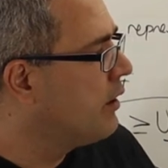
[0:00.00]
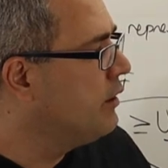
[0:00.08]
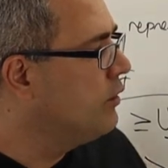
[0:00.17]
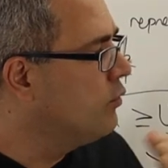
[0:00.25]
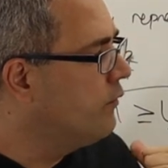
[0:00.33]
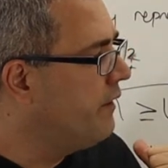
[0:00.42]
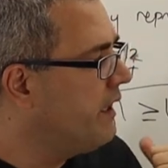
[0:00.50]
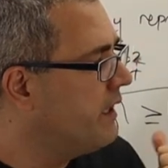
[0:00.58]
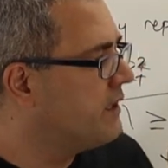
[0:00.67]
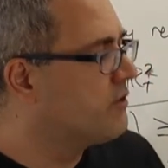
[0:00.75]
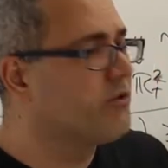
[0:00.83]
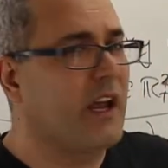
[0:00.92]
u,
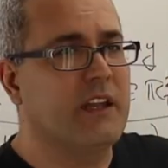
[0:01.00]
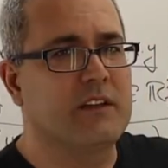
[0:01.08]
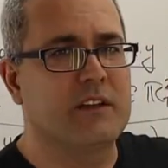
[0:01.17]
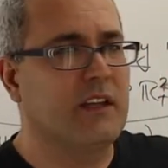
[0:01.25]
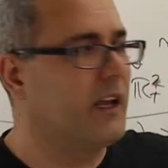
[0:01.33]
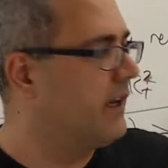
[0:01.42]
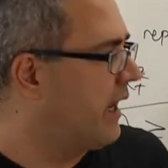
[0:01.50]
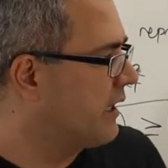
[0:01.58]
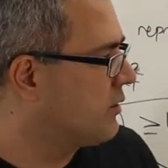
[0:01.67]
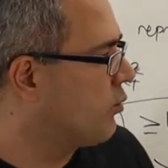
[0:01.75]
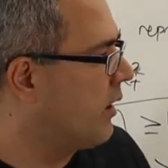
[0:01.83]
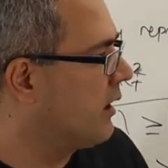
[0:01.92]
v is greater than
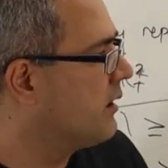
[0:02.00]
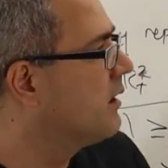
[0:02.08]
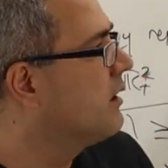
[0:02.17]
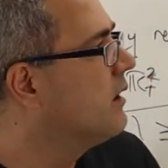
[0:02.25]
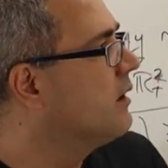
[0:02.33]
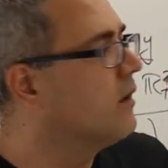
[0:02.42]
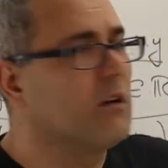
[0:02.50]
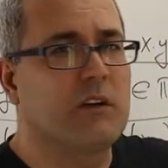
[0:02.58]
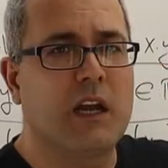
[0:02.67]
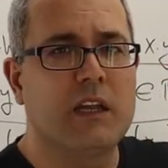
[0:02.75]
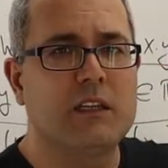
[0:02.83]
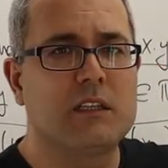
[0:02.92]
x, y. All
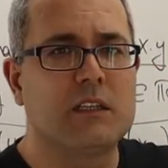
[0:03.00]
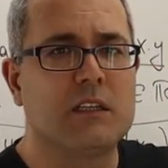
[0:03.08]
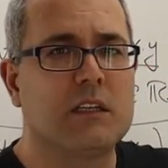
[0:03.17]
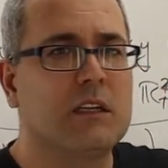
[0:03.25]
right?